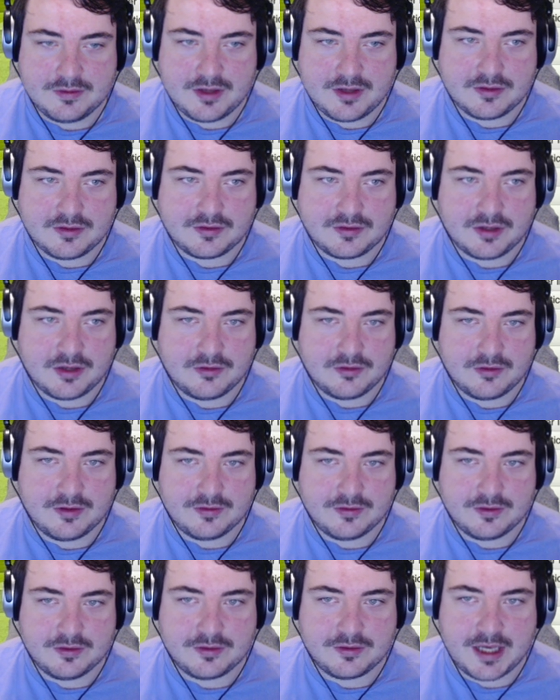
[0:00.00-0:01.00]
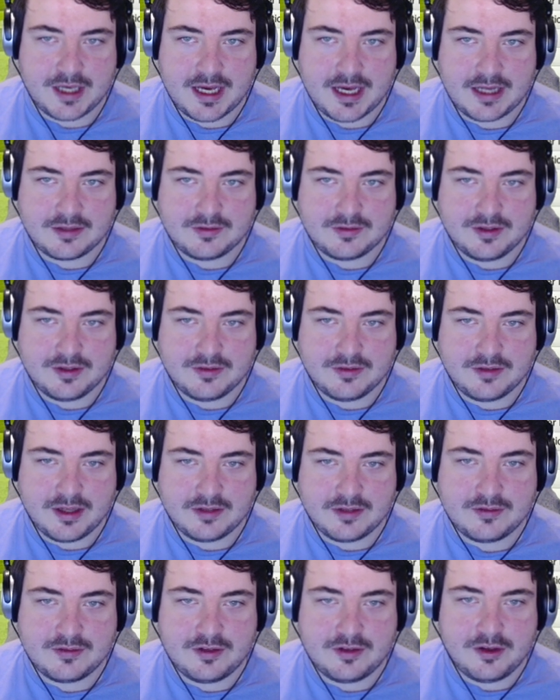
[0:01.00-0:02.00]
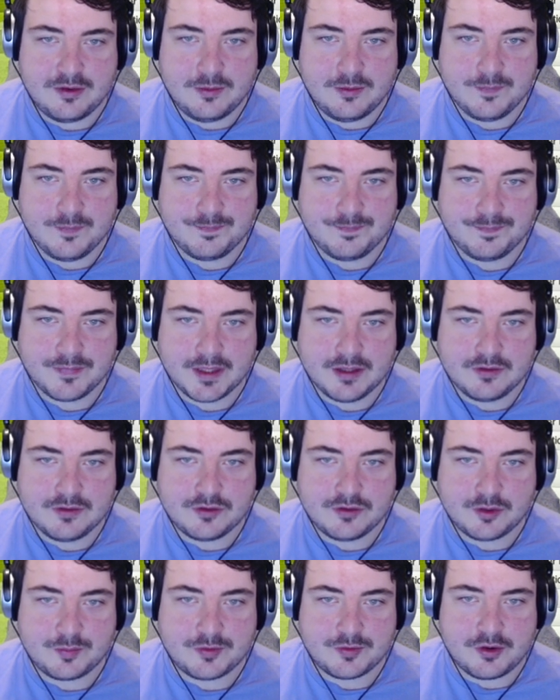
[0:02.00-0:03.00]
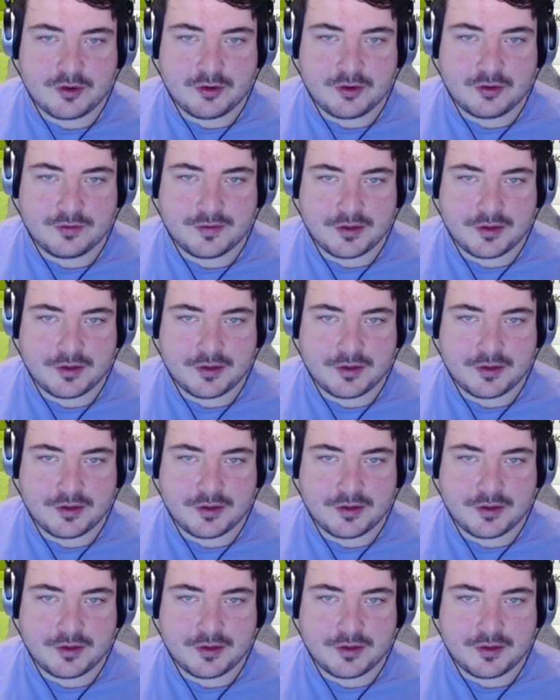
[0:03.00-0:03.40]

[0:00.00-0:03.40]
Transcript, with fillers: test centuries has he had? He's had two. Top score of